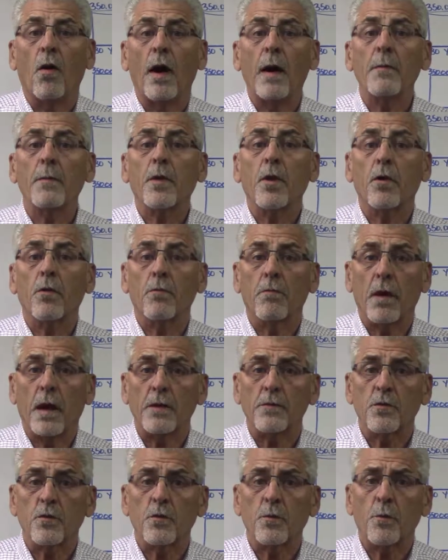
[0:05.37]
I'm Kurt
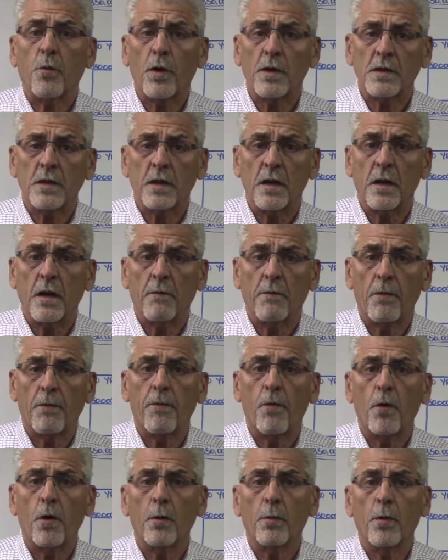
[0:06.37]
Rogers, President of
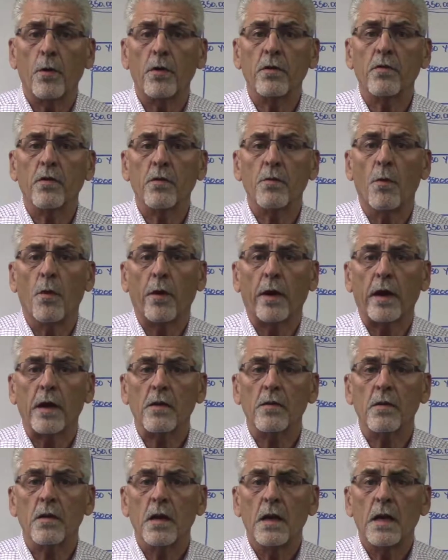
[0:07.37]
Affordable Interest
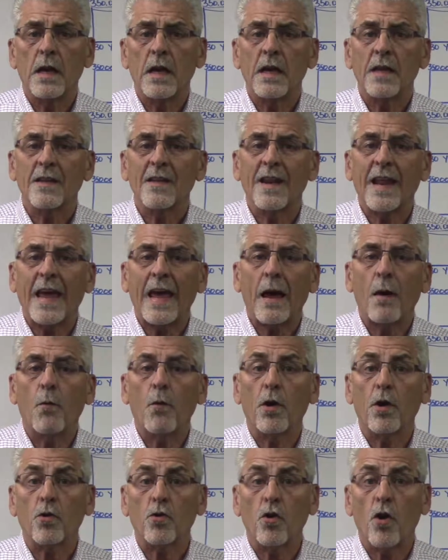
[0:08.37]
Mortgage, and today I
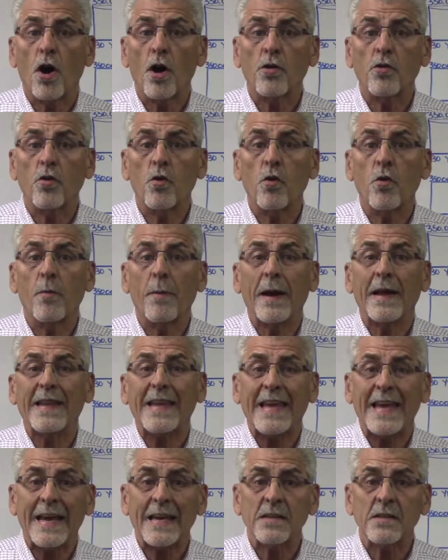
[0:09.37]
want to talk to you about
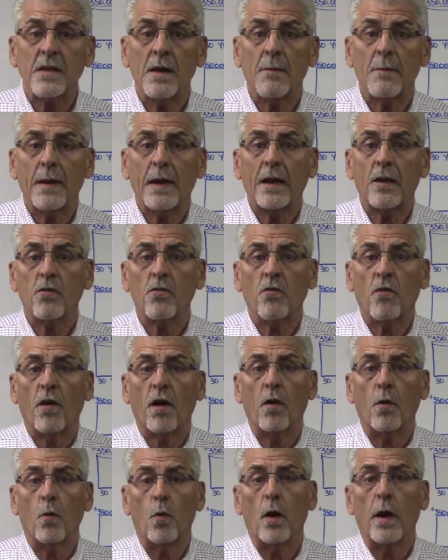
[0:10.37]
the Asset Manager
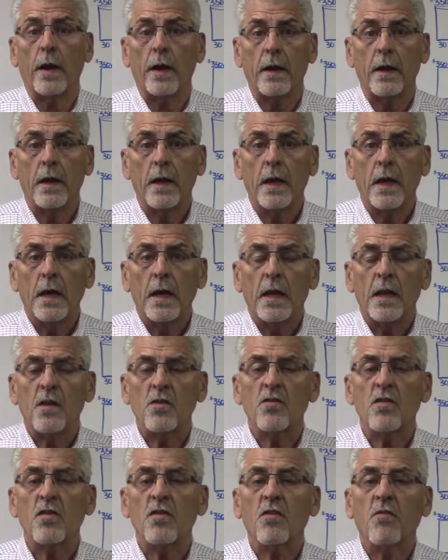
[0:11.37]
All-in-One.
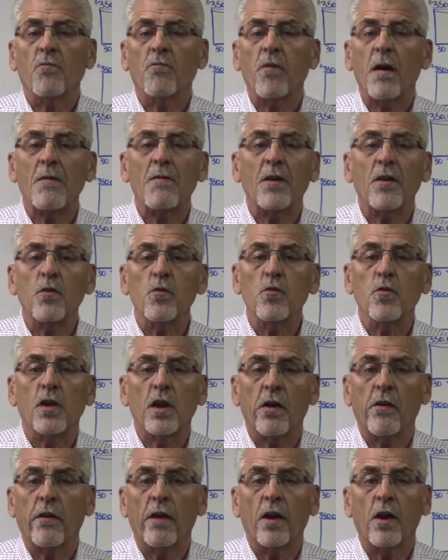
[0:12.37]
This is a
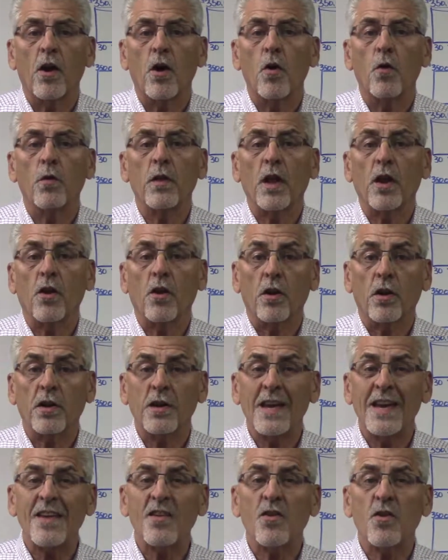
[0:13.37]
revolutionary loan that
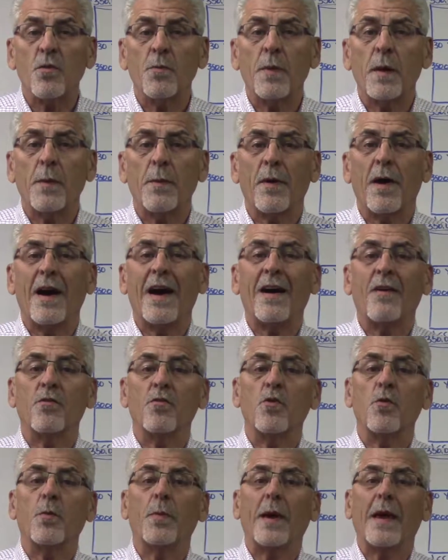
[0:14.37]
teaches people how
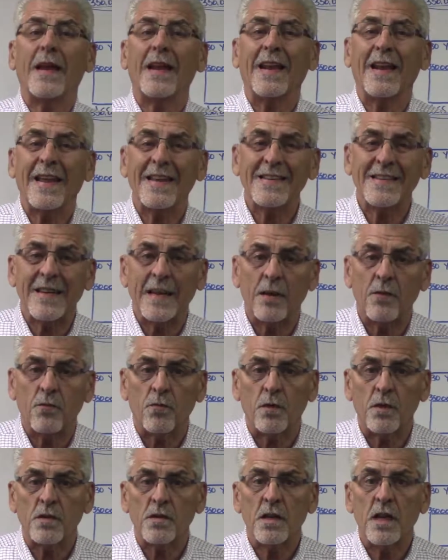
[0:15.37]
to pay less
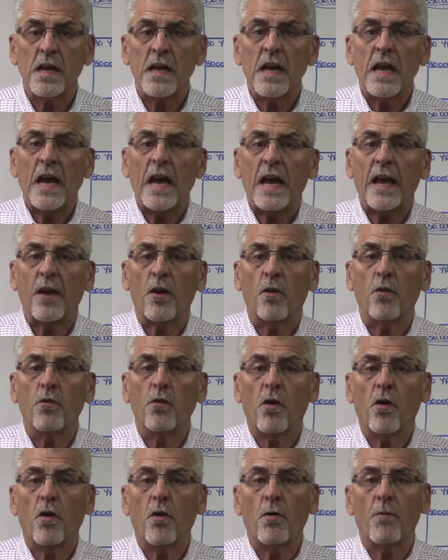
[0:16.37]
interest and own
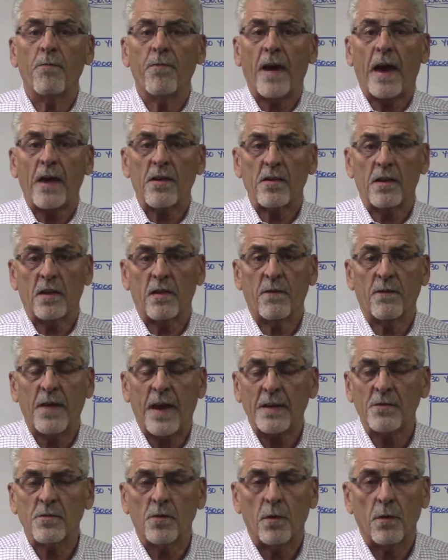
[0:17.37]
their home
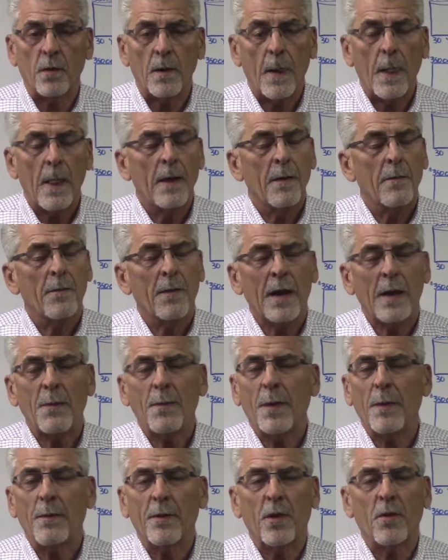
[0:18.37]
faster. Many
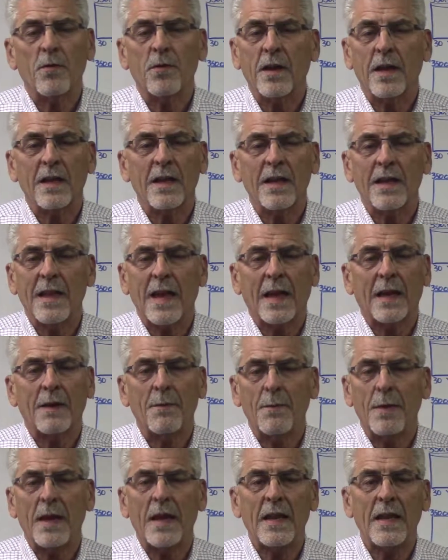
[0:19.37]
people don't think that that
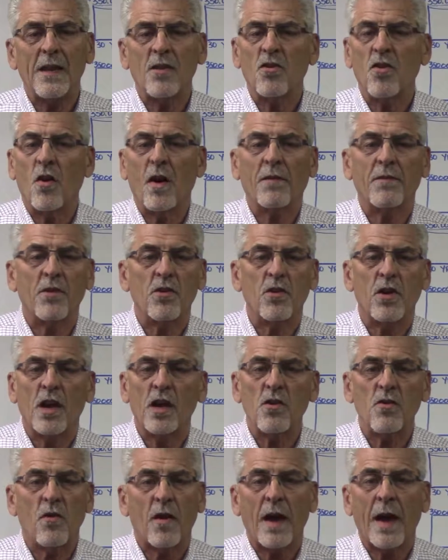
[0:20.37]
can be, that you have to
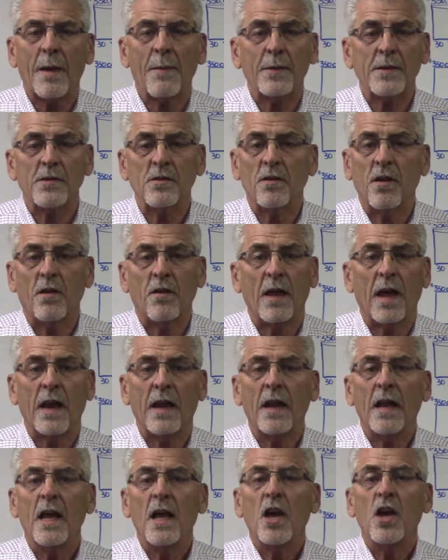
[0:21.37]
change your habits and all
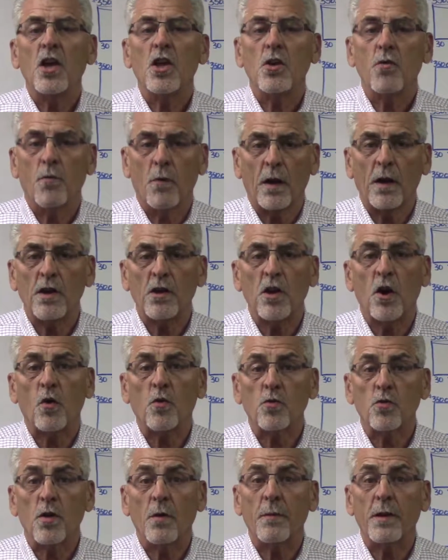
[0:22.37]
that. You really
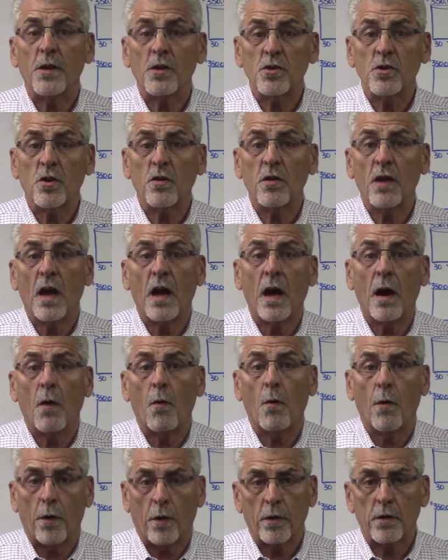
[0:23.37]
don't, so I'm going to show you how
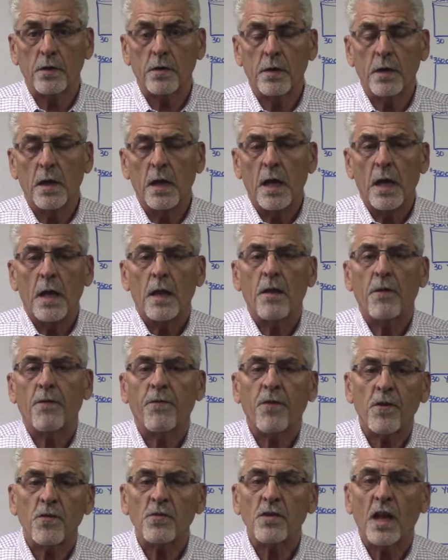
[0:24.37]
it works. The
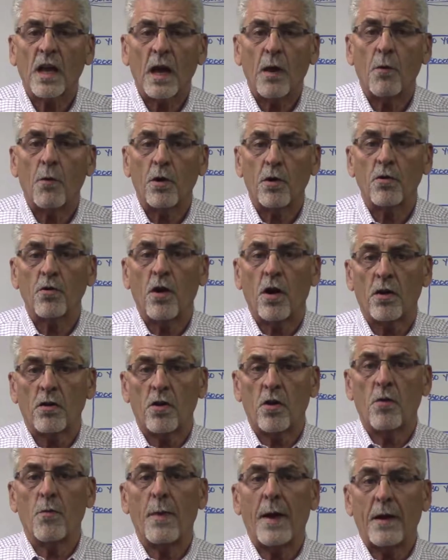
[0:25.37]
first thing I want to talk
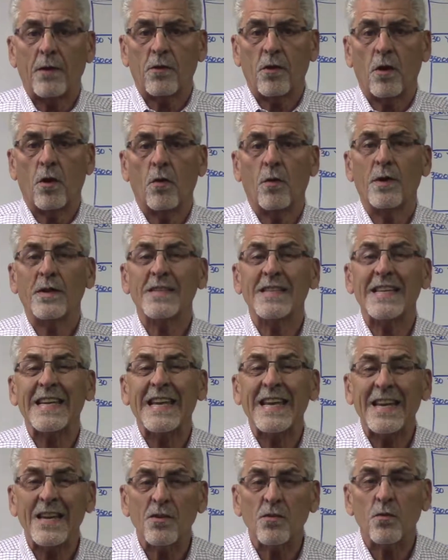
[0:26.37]
to you about, though, is the
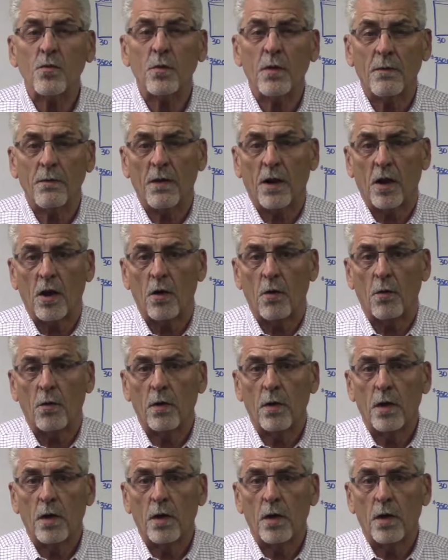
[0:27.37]
history of the loan.